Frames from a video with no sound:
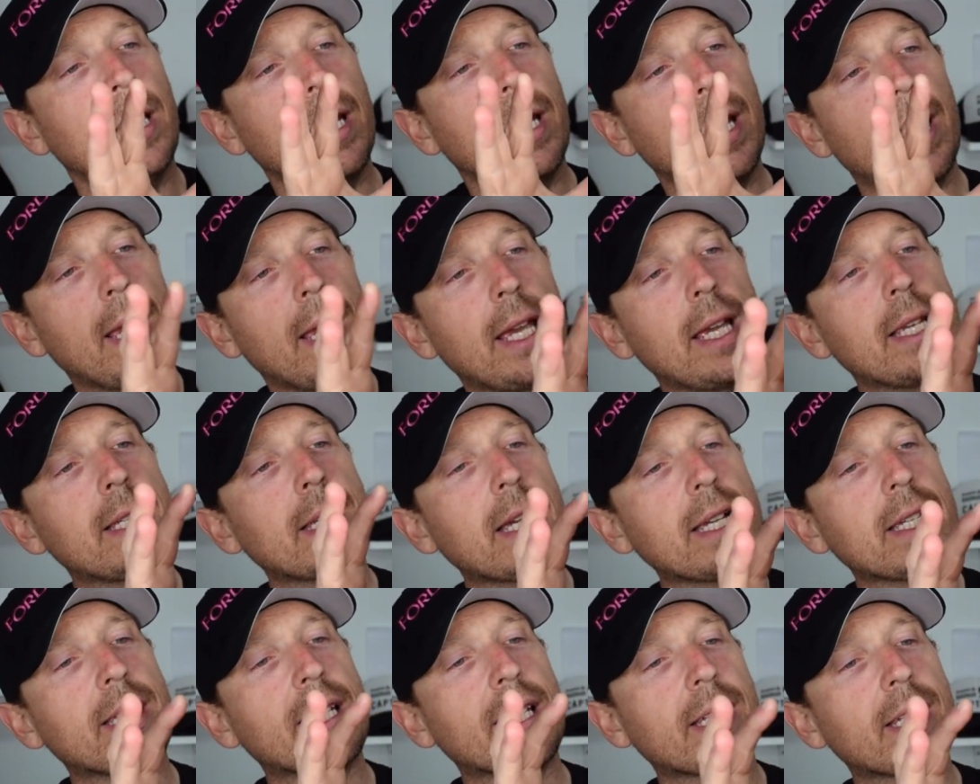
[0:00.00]
It is
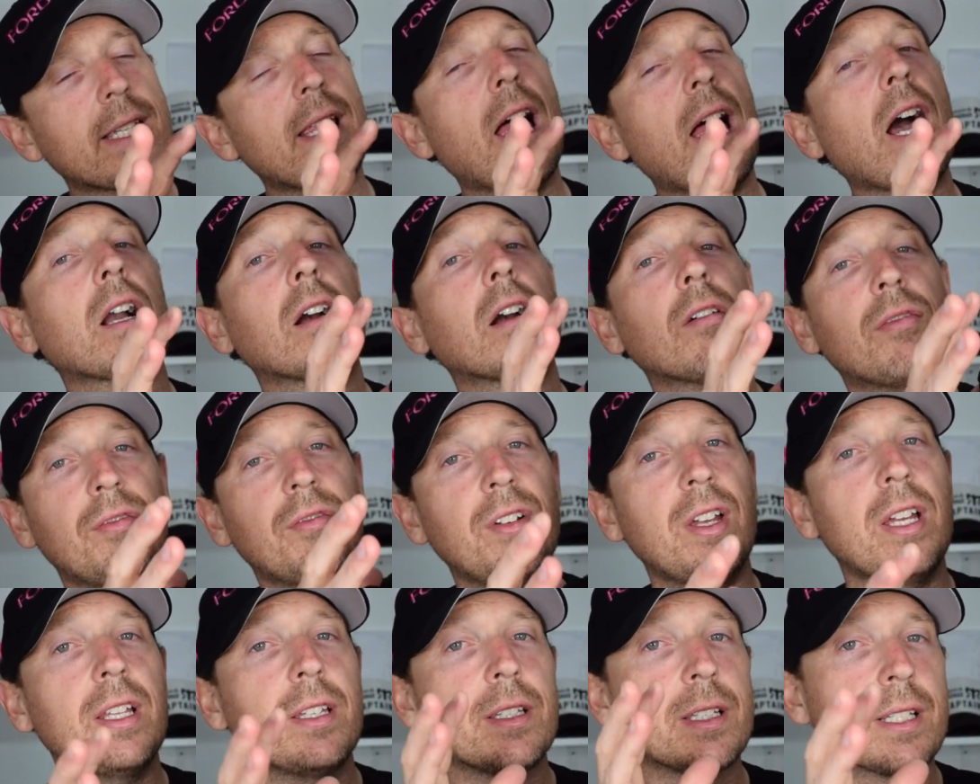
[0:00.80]
a snugger
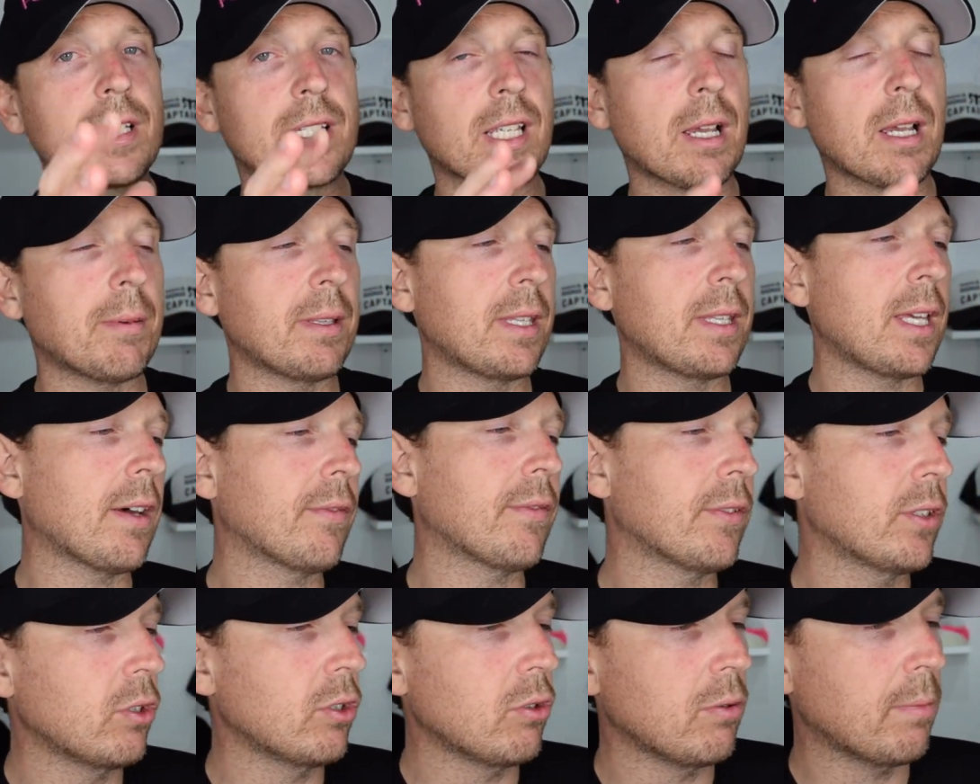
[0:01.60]
fit than some of the
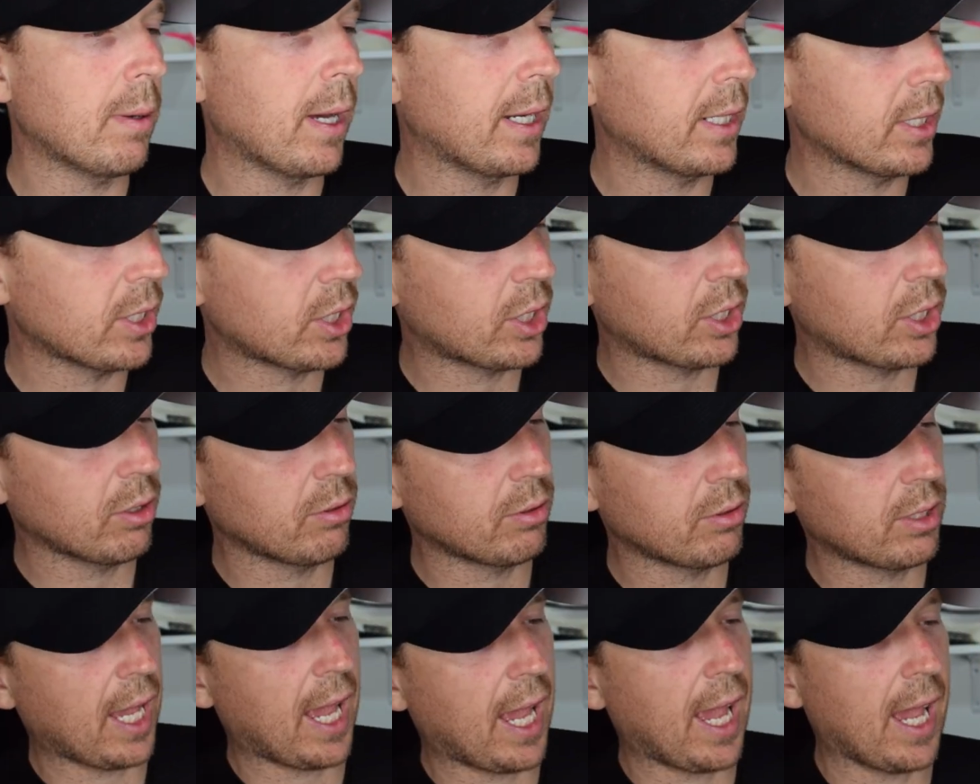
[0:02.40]
other New Balance
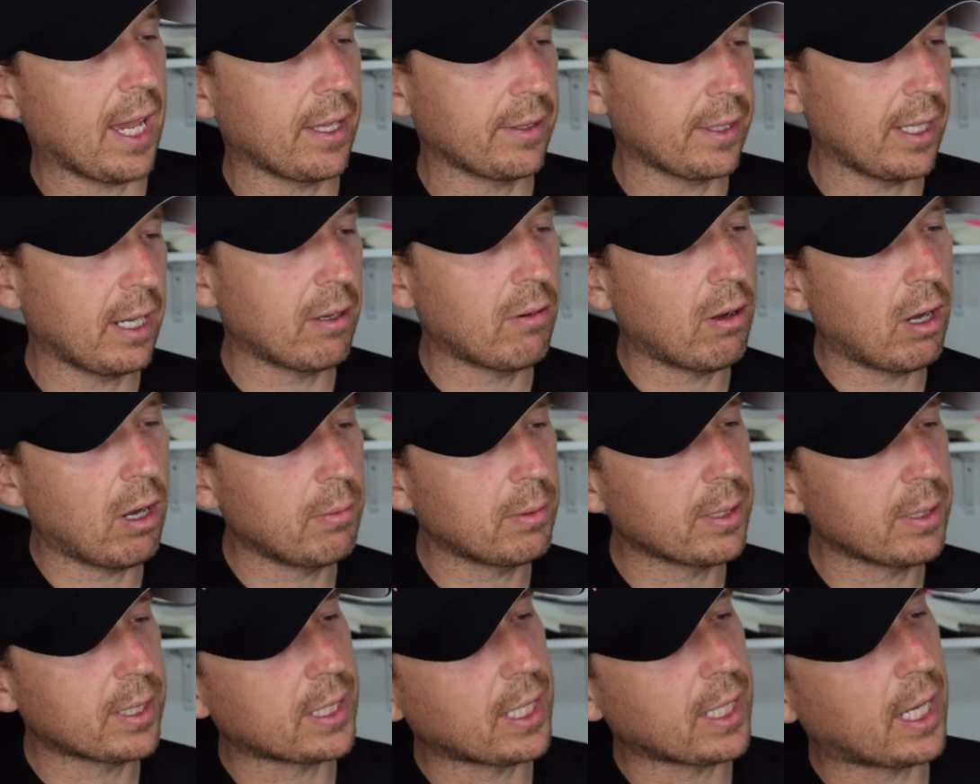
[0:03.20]
shoes out there, I
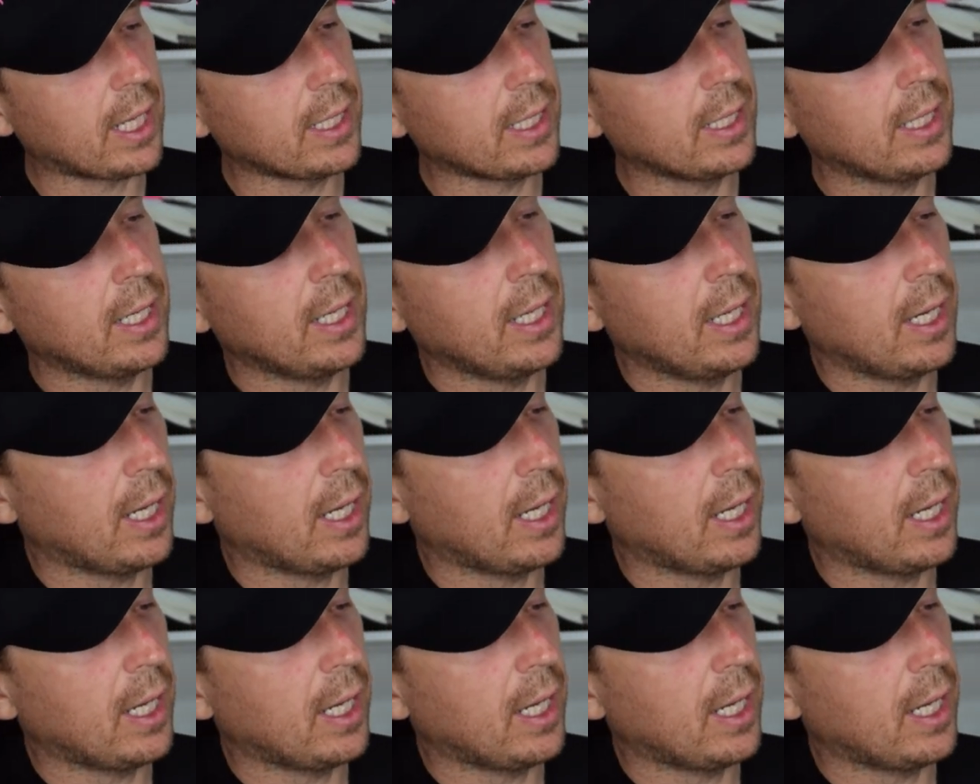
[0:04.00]
would say.